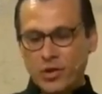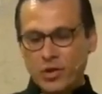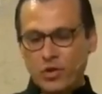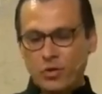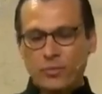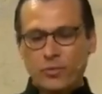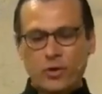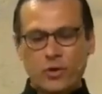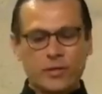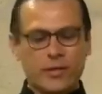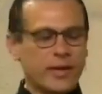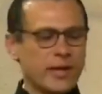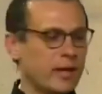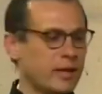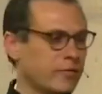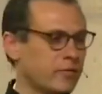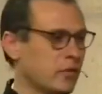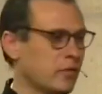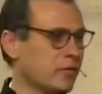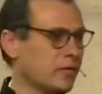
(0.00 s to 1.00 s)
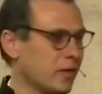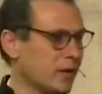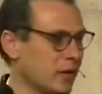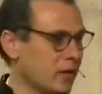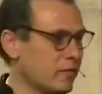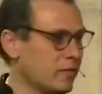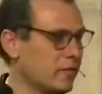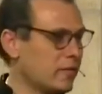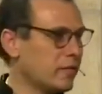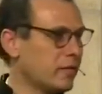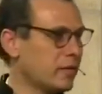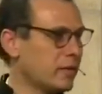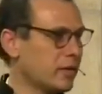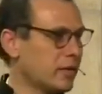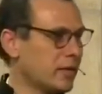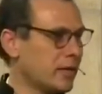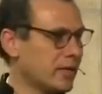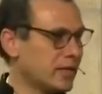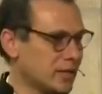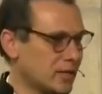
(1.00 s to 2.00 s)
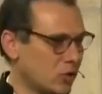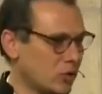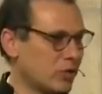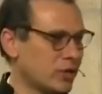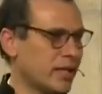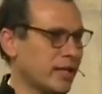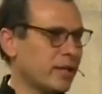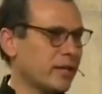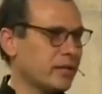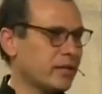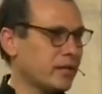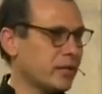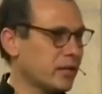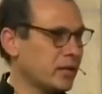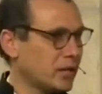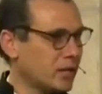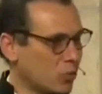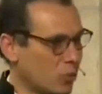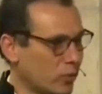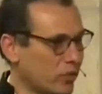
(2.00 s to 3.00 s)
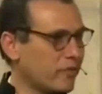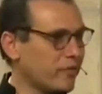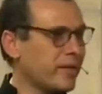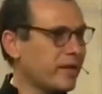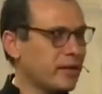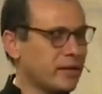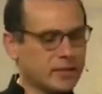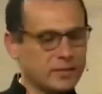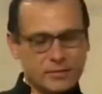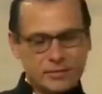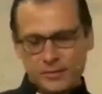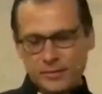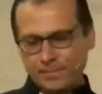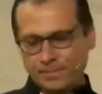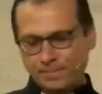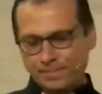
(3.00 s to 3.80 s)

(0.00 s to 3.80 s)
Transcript: You brought the gift of love and solidarity. We feel it.